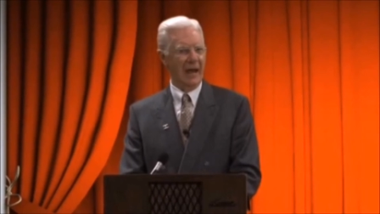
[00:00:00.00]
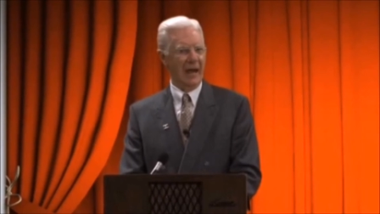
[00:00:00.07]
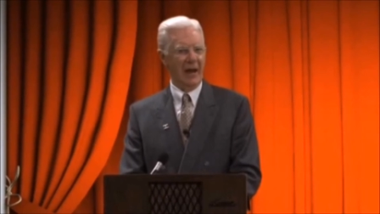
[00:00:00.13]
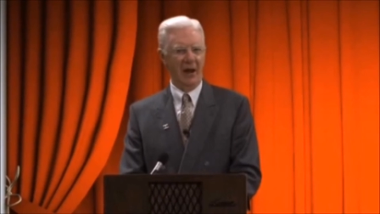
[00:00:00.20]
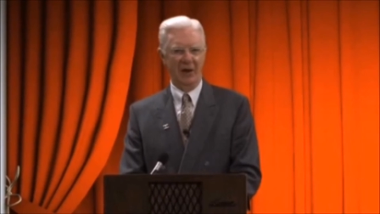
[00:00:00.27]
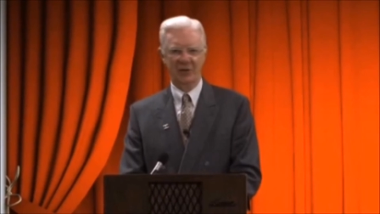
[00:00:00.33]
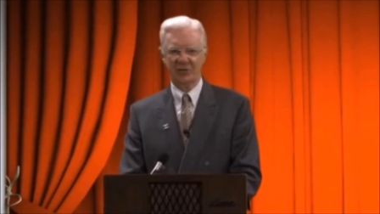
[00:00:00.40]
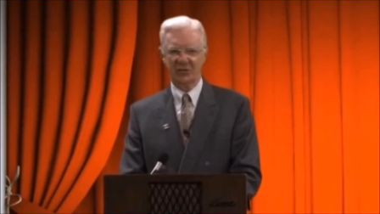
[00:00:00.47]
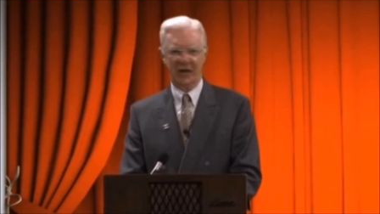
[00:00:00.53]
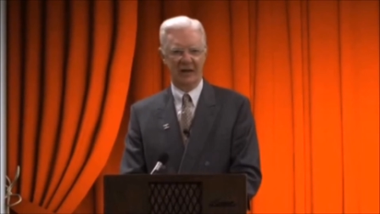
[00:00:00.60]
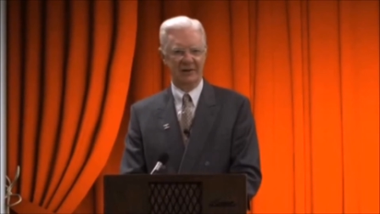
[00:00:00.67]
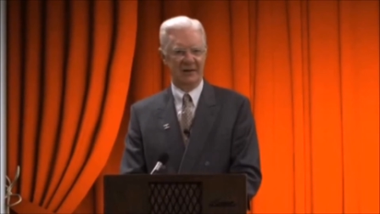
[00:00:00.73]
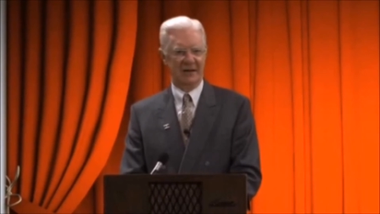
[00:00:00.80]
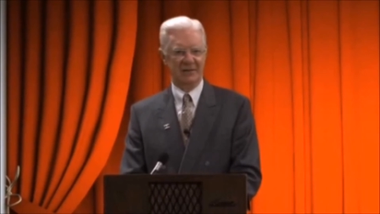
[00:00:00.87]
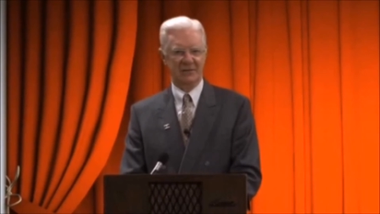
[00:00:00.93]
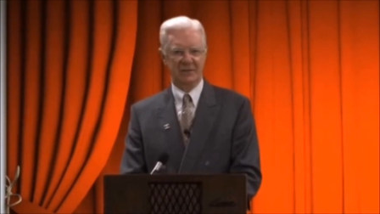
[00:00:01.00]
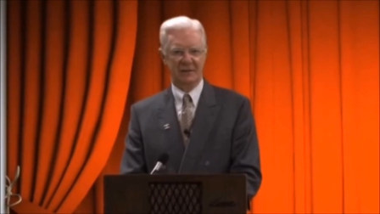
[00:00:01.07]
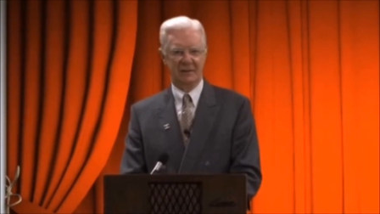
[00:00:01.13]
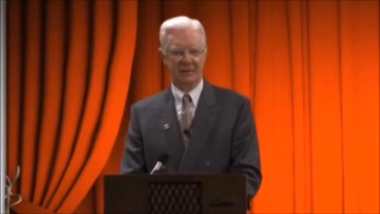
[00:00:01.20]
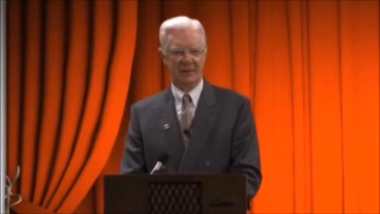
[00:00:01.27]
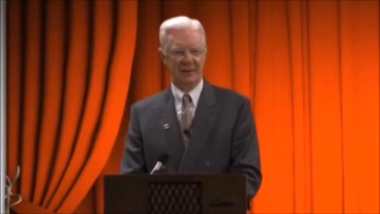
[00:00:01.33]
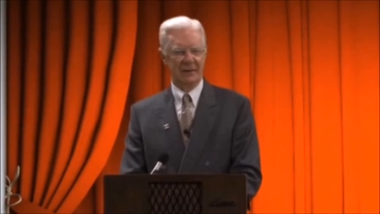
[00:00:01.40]
And understand this
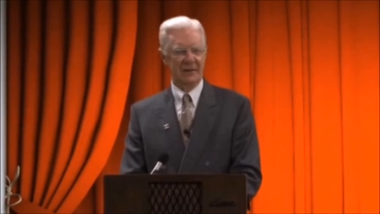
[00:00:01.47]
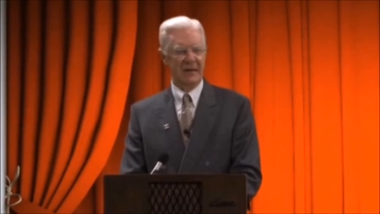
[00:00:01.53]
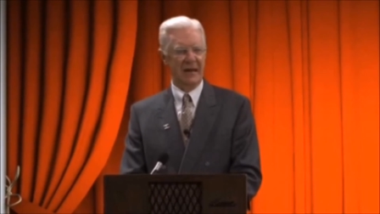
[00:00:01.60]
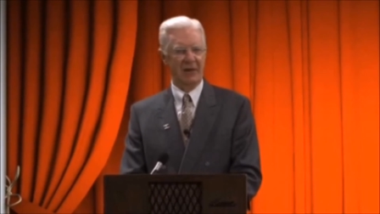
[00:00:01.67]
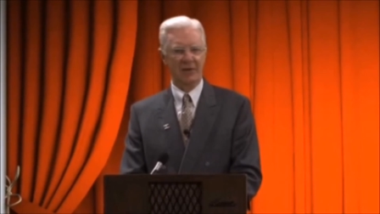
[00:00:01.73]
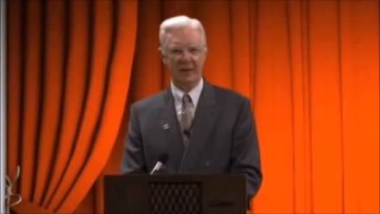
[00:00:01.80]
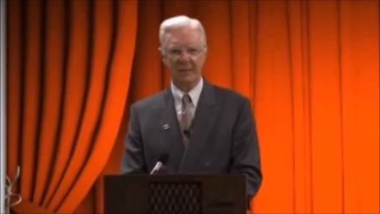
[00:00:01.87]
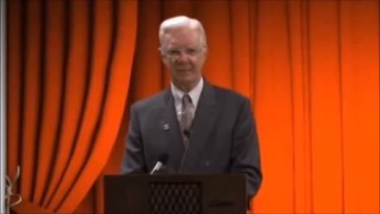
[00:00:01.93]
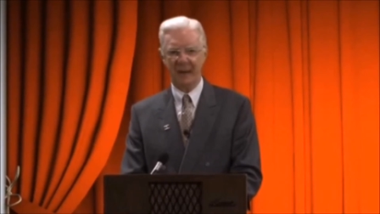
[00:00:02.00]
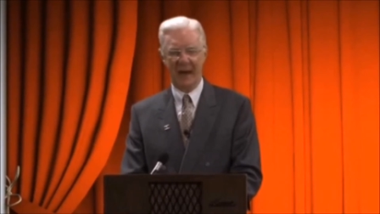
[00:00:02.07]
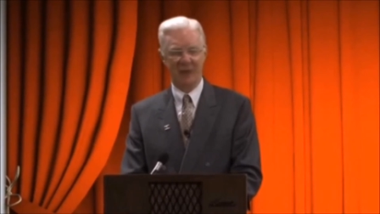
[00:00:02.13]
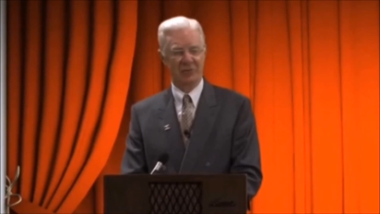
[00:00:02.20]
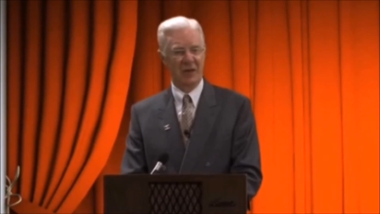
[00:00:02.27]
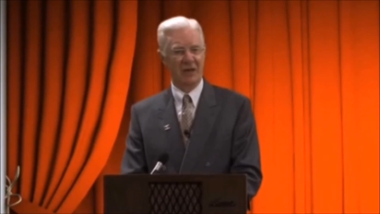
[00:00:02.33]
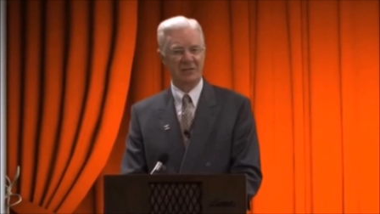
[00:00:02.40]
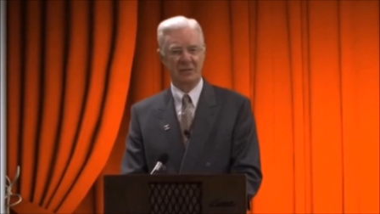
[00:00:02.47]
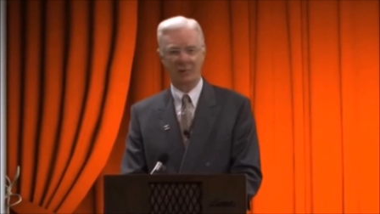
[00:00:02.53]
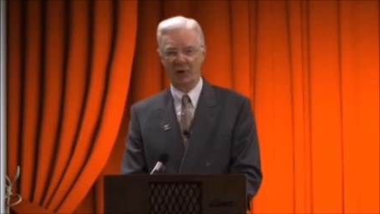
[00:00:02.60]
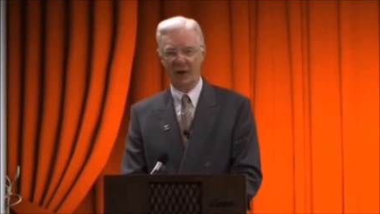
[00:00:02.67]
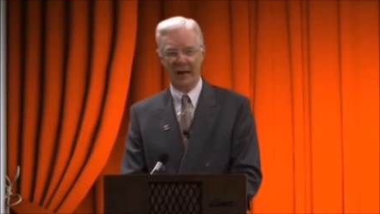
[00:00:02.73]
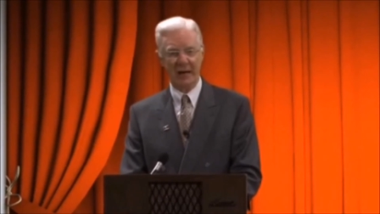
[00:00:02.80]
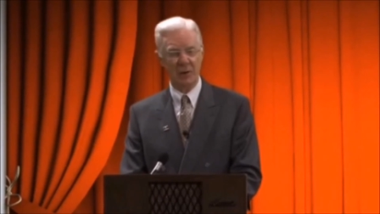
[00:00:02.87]
carrying bad thoughts
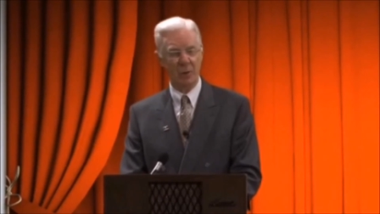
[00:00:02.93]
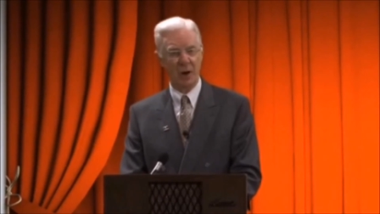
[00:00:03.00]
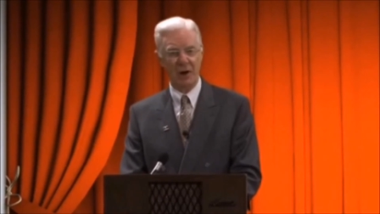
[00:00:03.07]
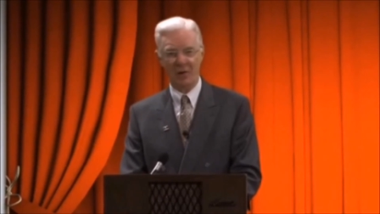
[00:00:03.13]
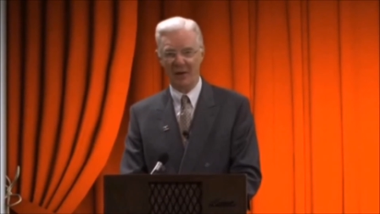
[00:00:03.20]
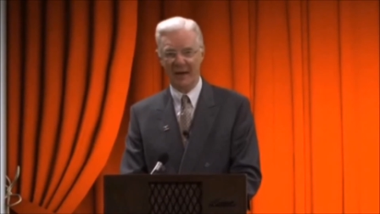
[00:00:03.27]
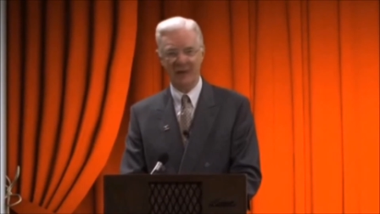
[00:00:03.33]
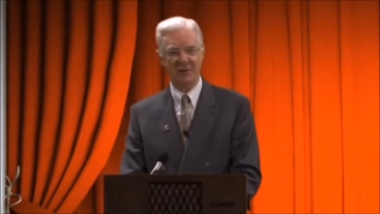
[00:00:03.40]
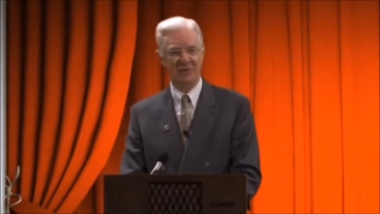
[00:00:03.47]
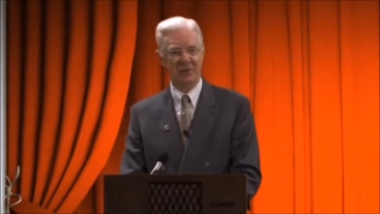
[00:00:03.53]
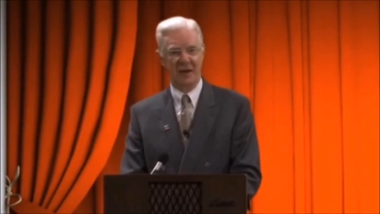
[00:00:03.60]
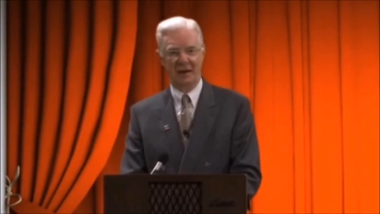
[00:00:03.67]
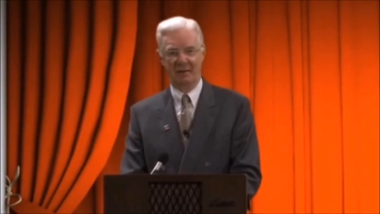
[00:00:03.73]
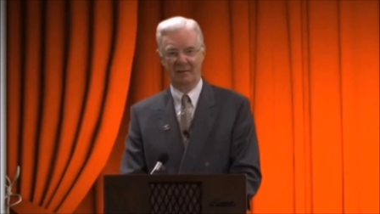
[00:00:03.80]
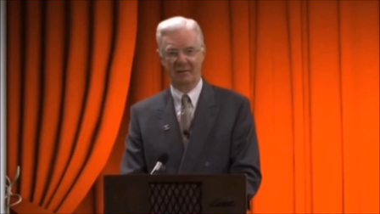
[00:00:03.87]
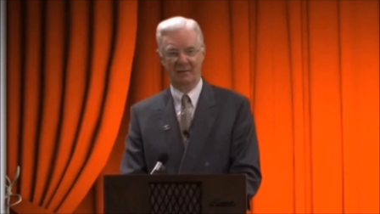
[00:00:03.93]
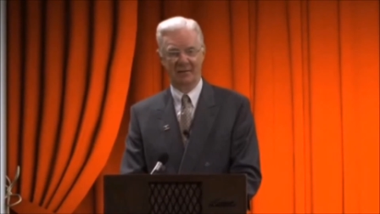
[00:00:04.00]
about anyone or anything